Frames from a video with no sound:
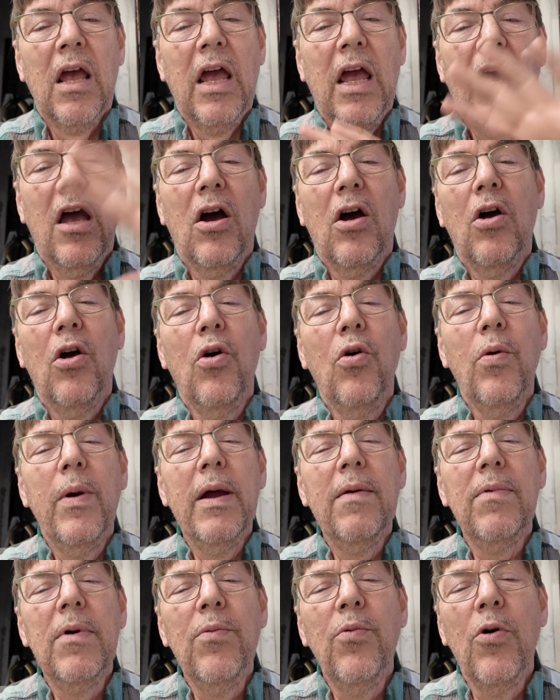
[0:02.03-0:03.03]
Hello,
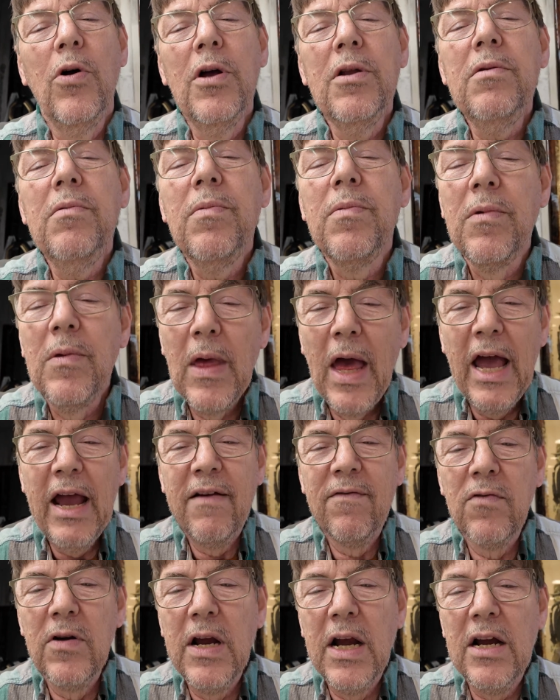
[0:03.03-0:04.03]
everyone.
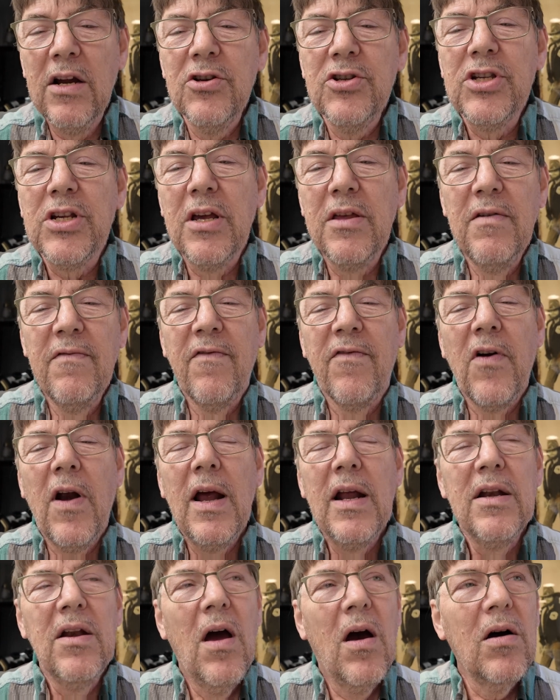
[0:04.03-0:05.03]
Avery here, Southern
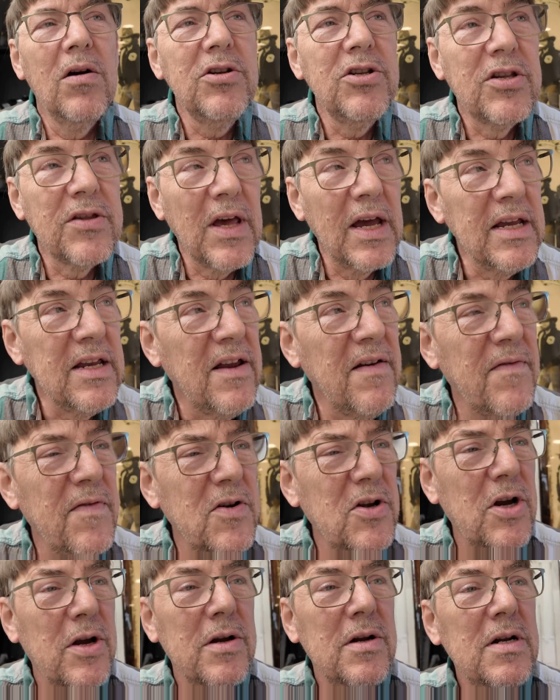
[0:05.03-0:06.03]
Fried Knowledge. Thank you
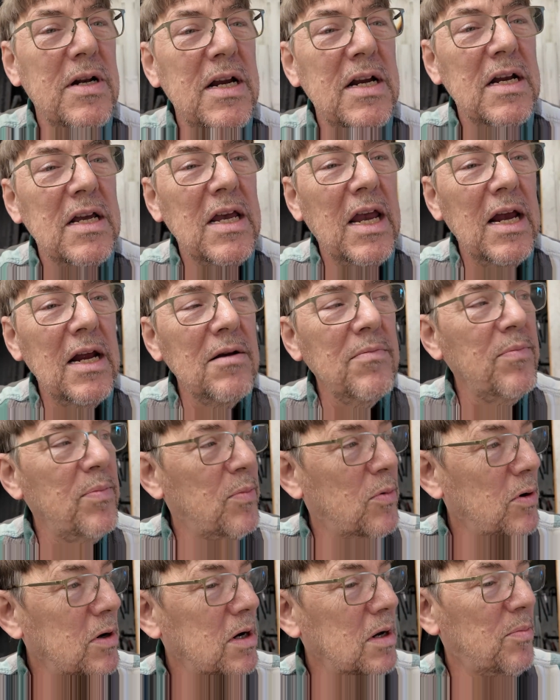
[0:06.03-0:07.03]
for tuning in again.
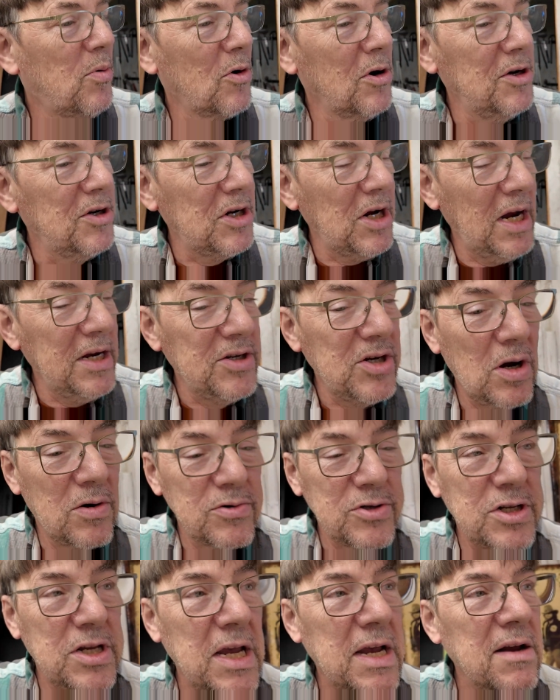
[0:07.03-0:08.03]
Really appreciate
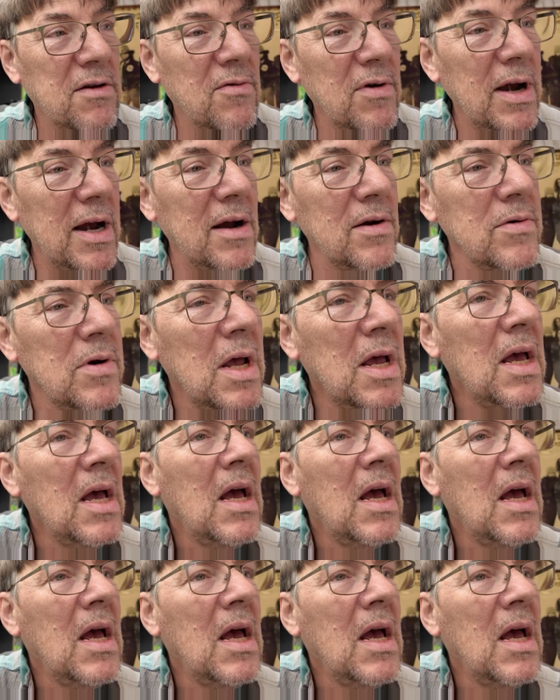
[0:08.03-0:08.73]
y'all sticking around.